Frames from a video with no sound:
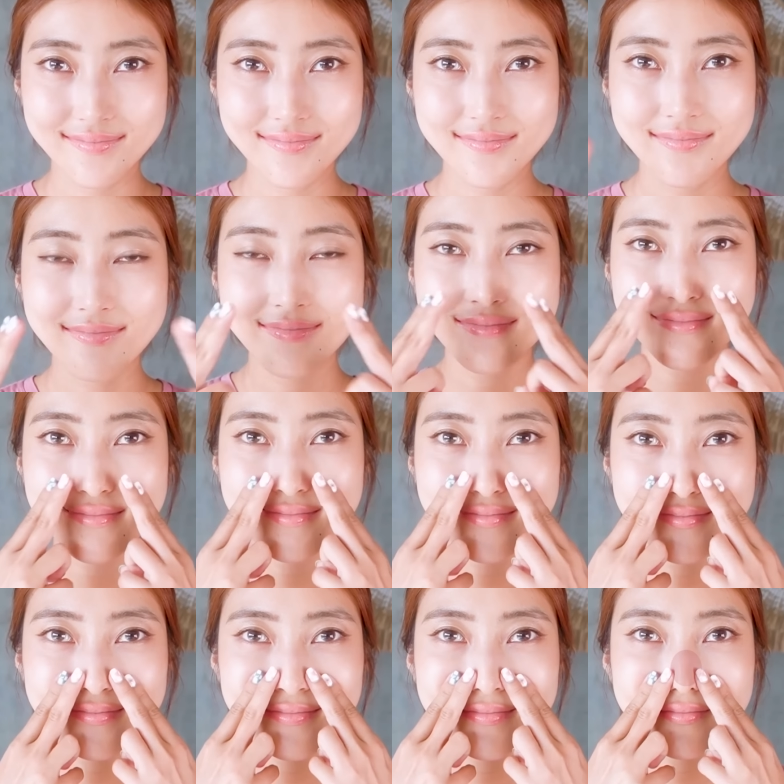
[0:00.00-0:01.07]
Now,
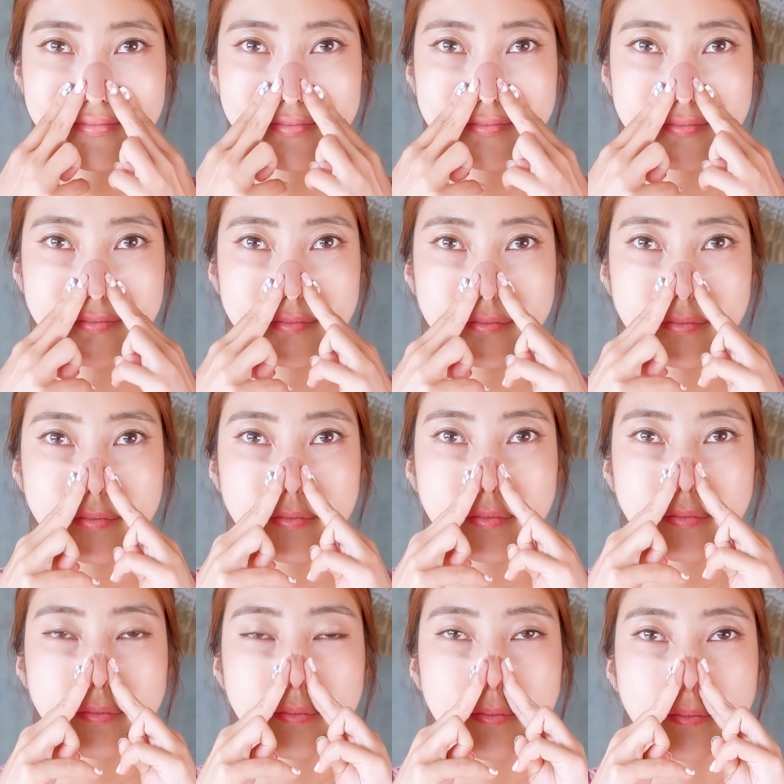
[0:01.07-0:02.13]
using your
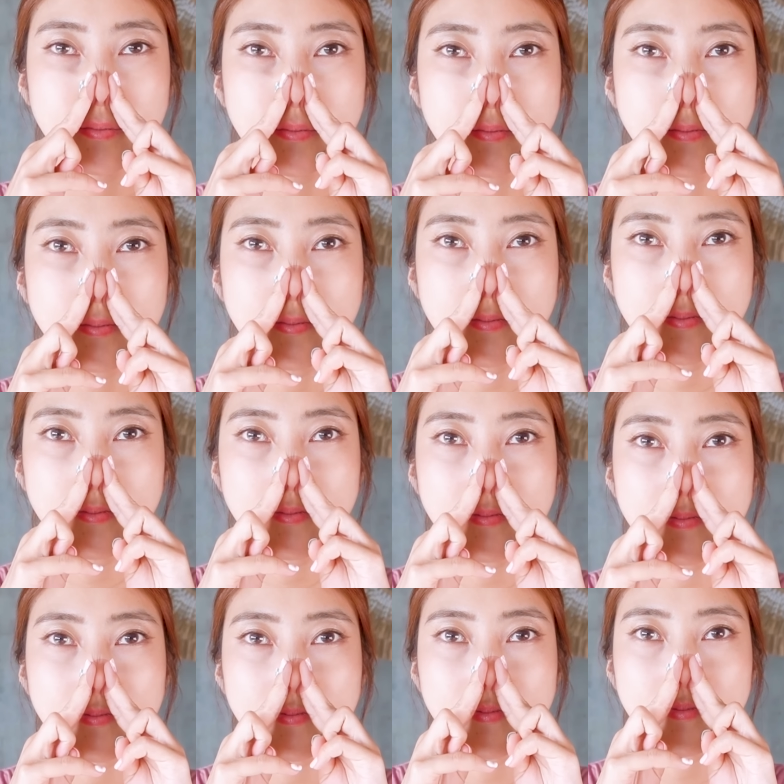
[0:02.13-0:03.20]
fingertips of both index
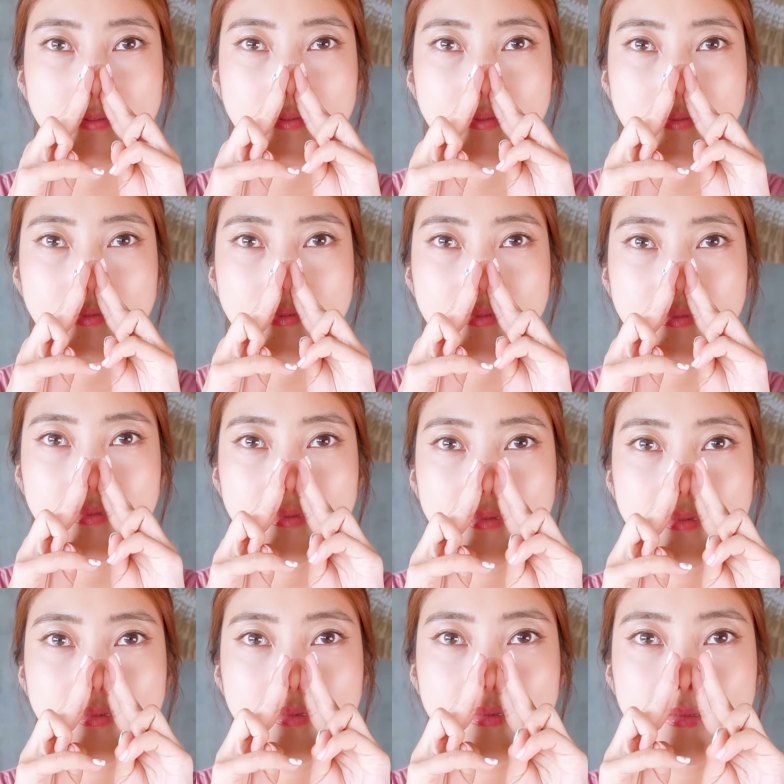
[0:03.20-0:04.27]
and middle fingers,